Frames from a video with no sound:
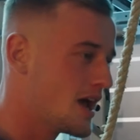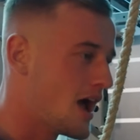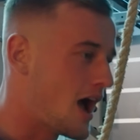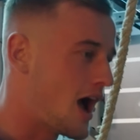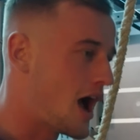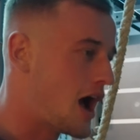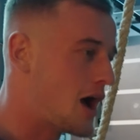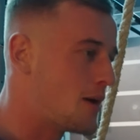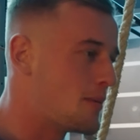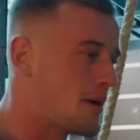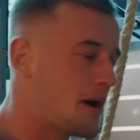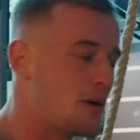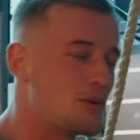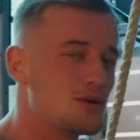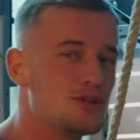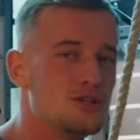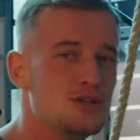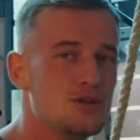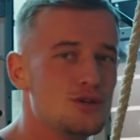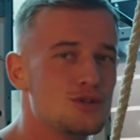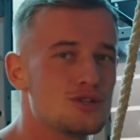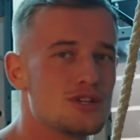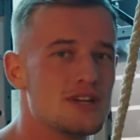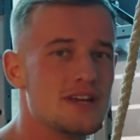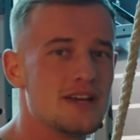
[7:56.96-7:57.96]
I would
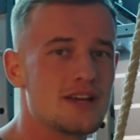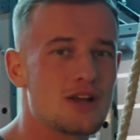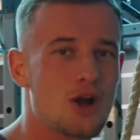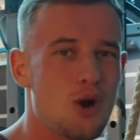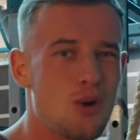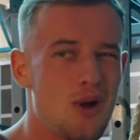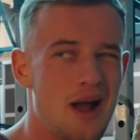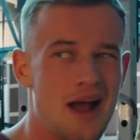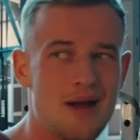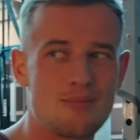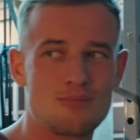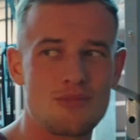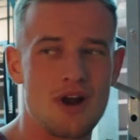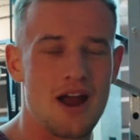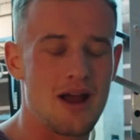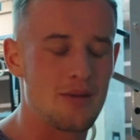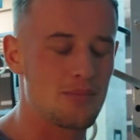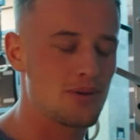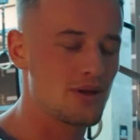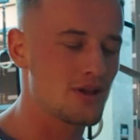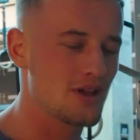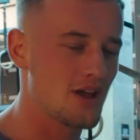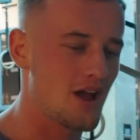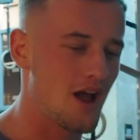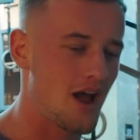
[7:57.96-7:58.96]
usually go AMRAP
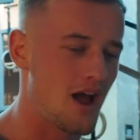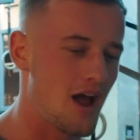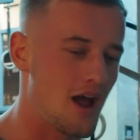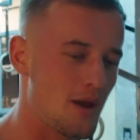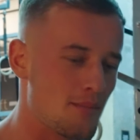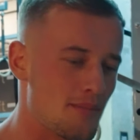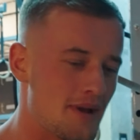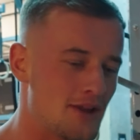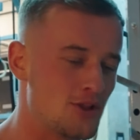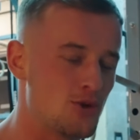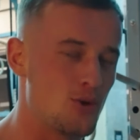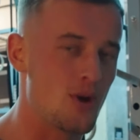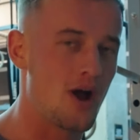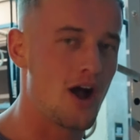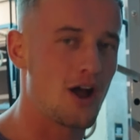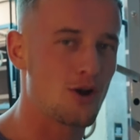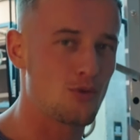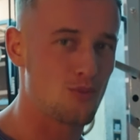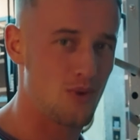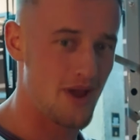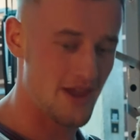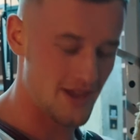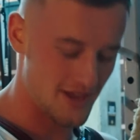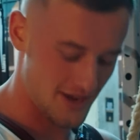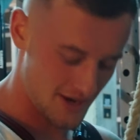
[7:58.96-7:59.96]
and do it
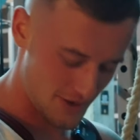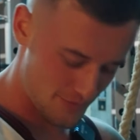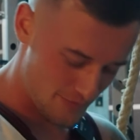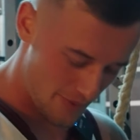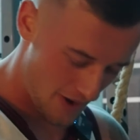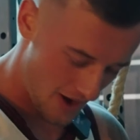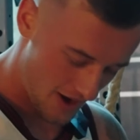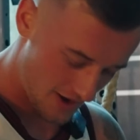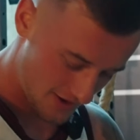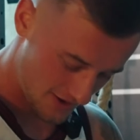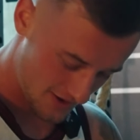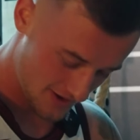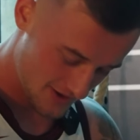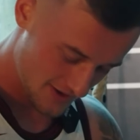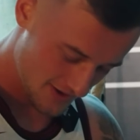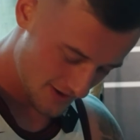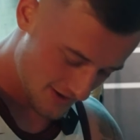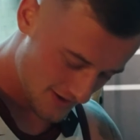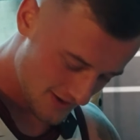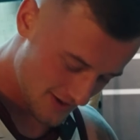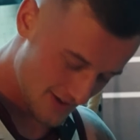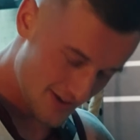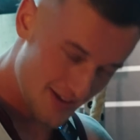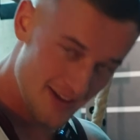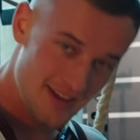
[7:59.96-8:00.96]
unweighted, but
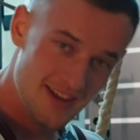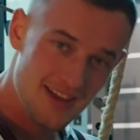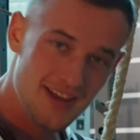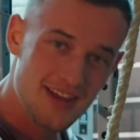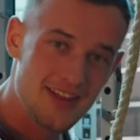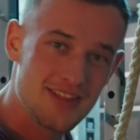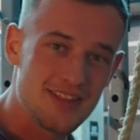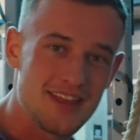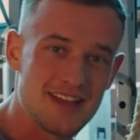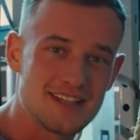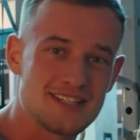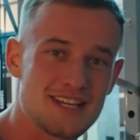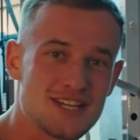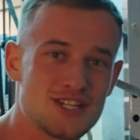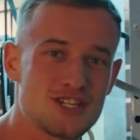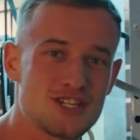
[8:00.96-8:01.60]
there's a